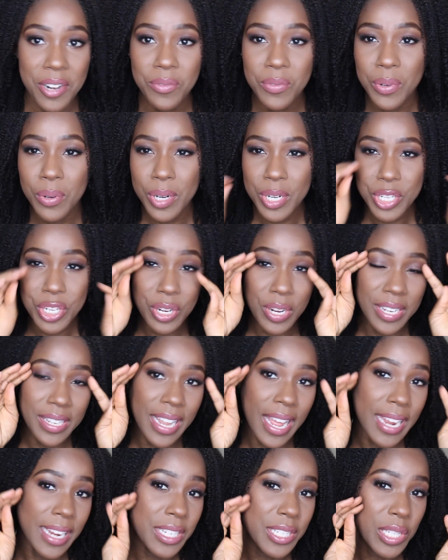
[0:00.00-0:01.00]
Of course, you can
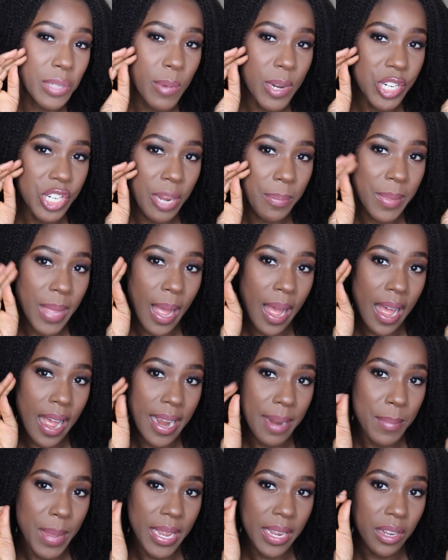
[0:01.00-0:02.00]
like switch up the
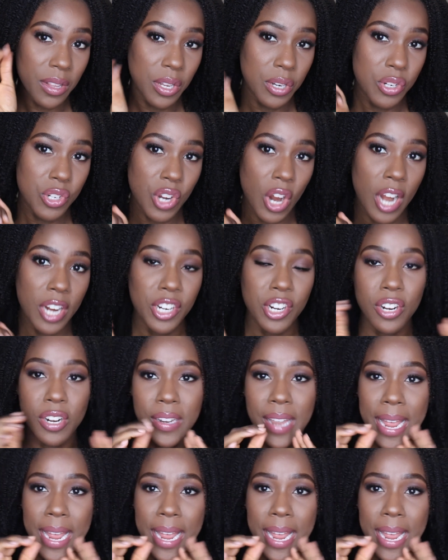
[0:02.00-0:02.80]
eye, make it a little darker,